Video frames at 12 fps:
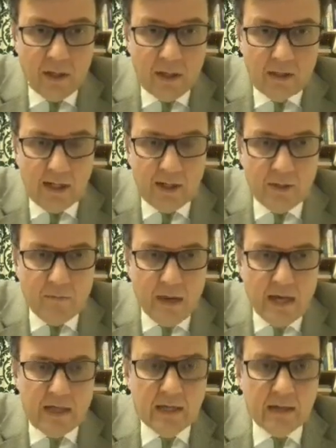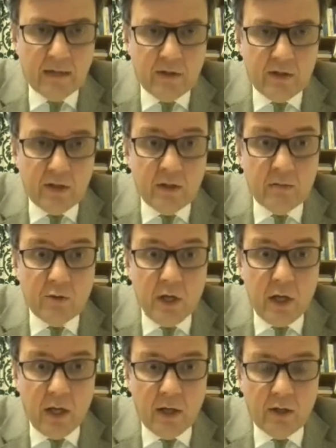It's actually making the system
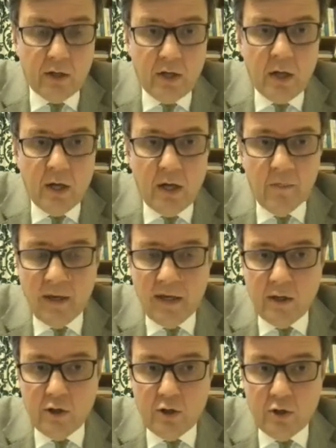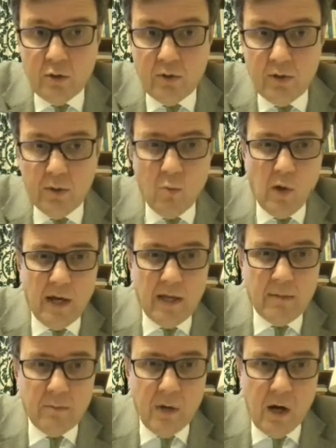change and making sure that the way
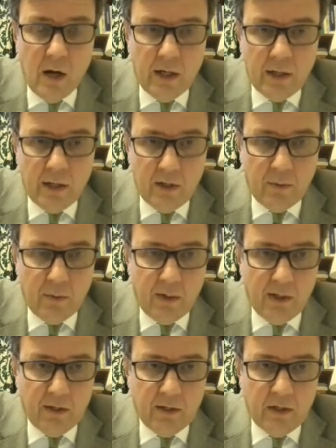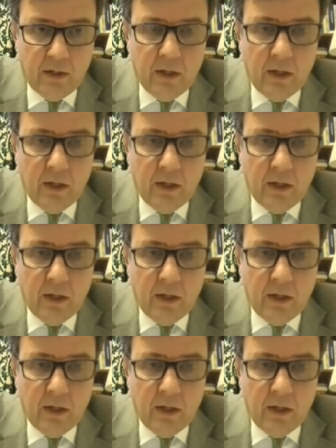the market operates